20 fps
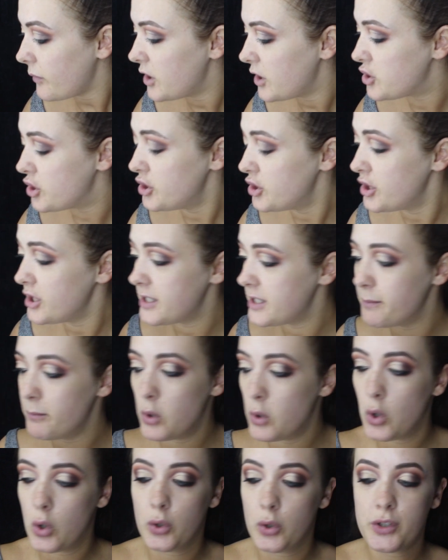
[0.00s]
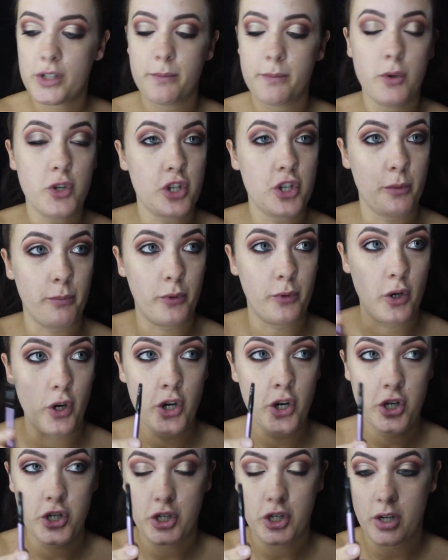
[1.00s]
just a small smudger
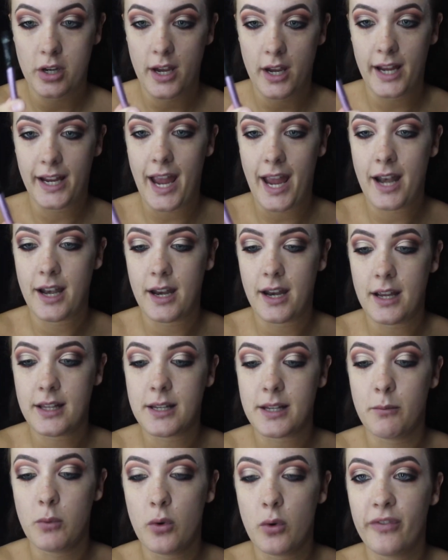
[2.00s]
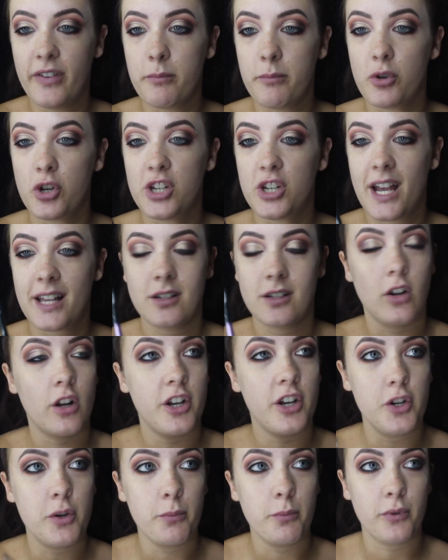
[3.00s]
brush. Again, it's a Morphe brush, hasn't
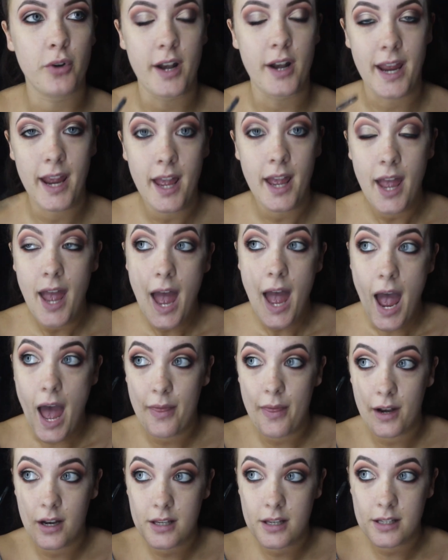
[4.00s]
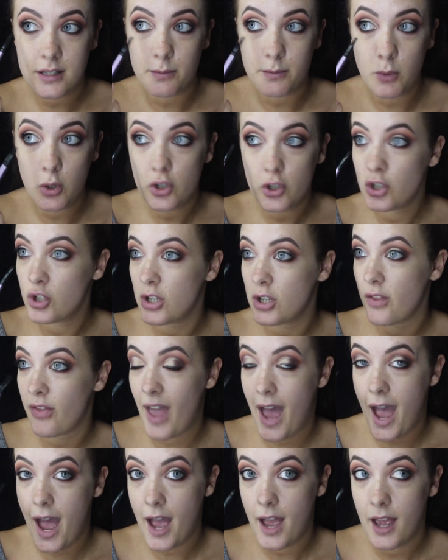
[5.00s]
got a number on it, and then I smudged
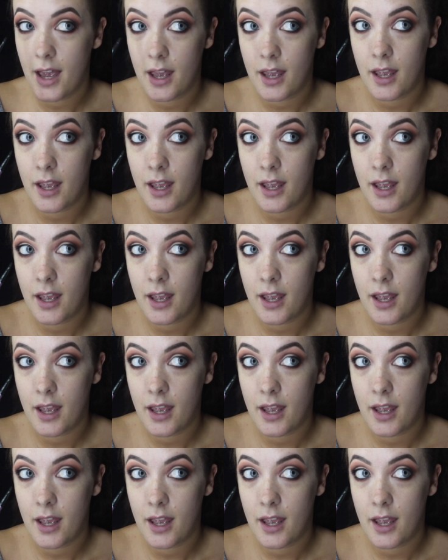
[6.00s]
that